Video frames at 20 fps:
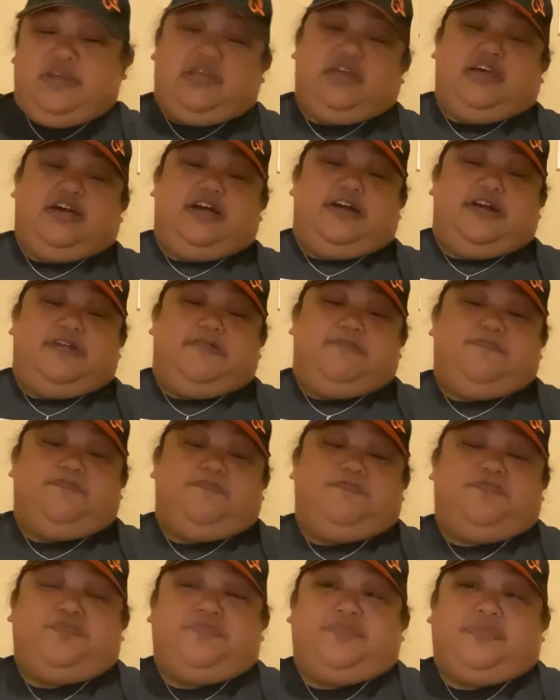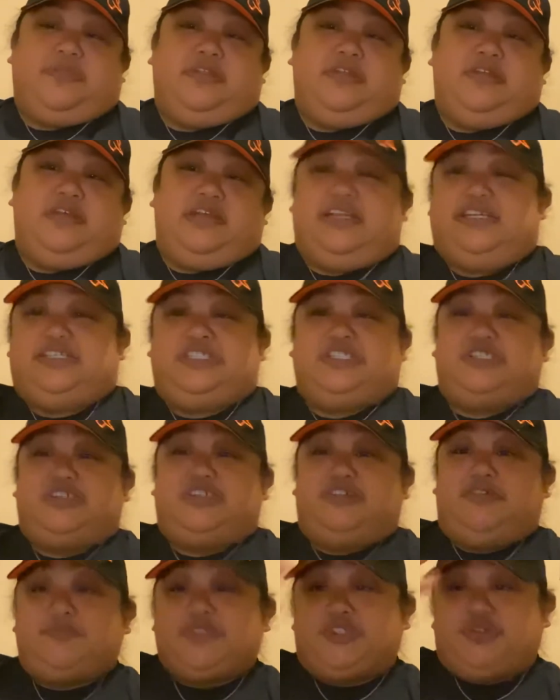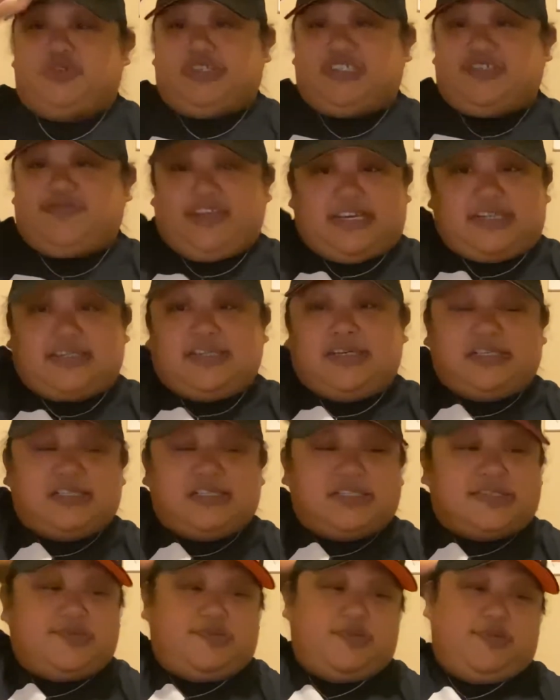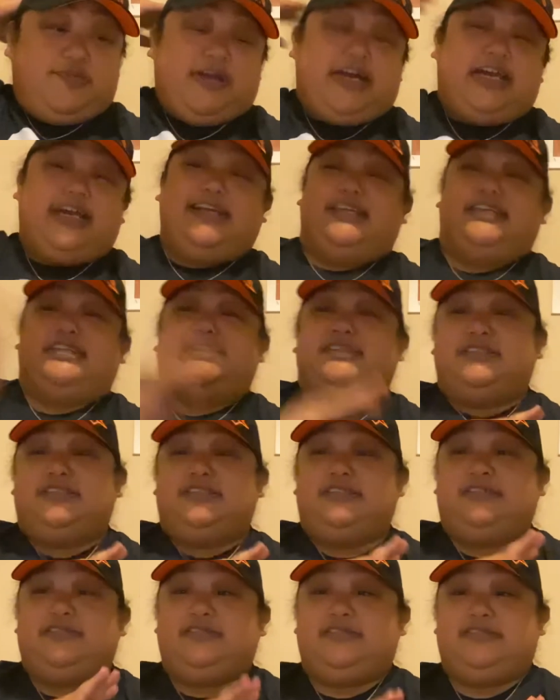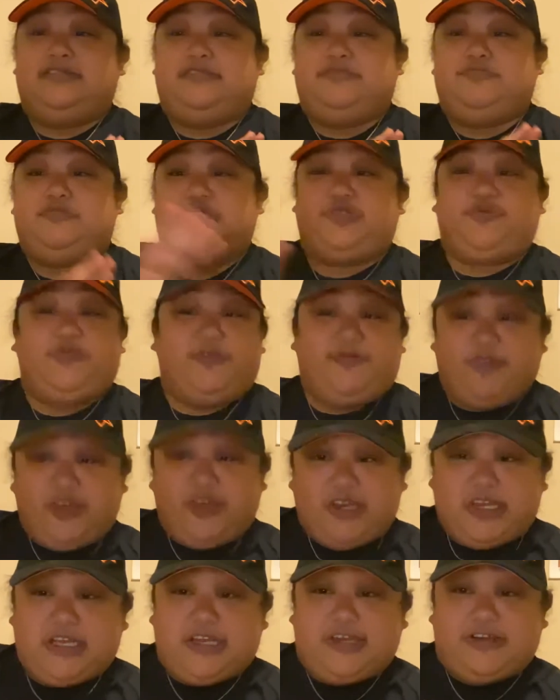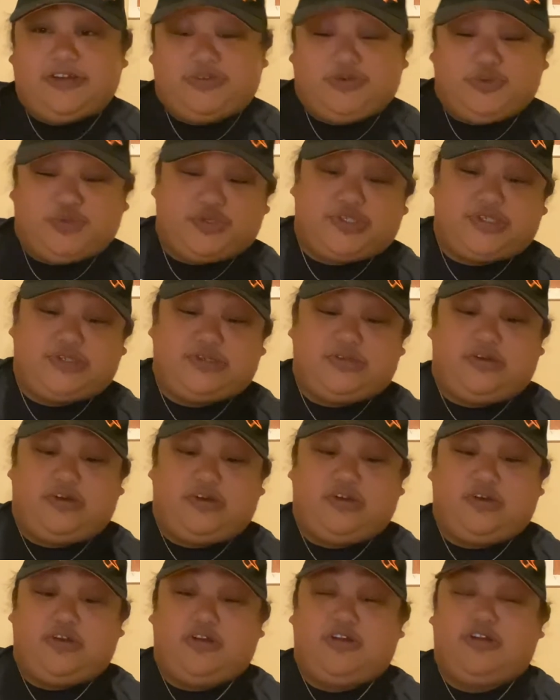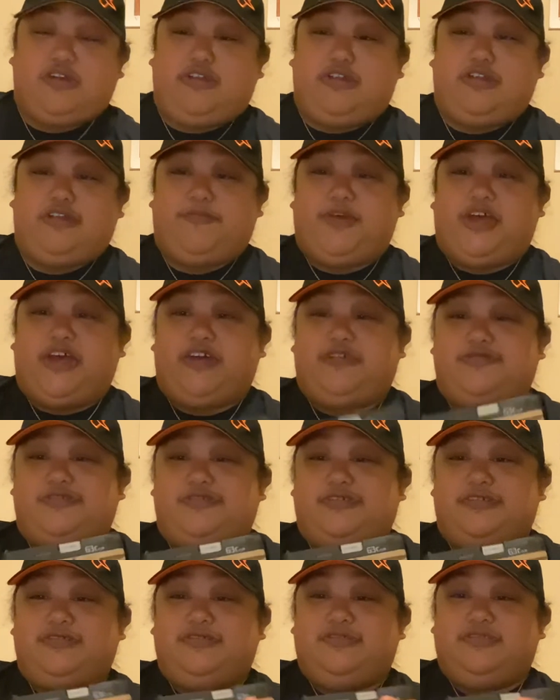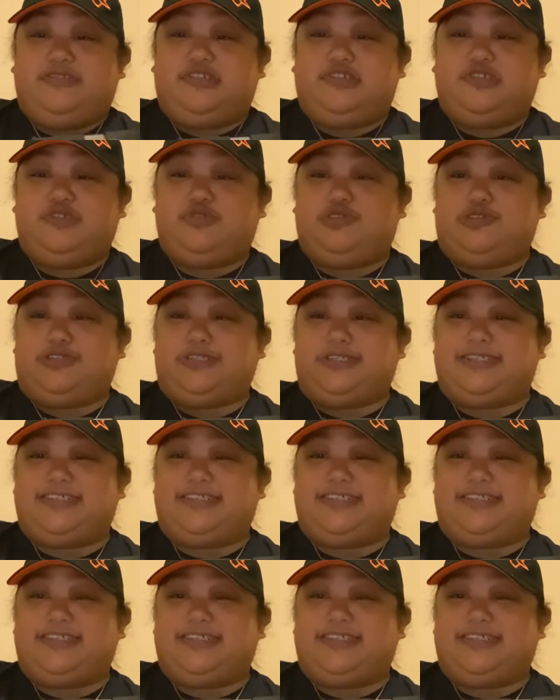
um, and as you know, I'm a Taurus fan. Some of my most of my videos are about Taurus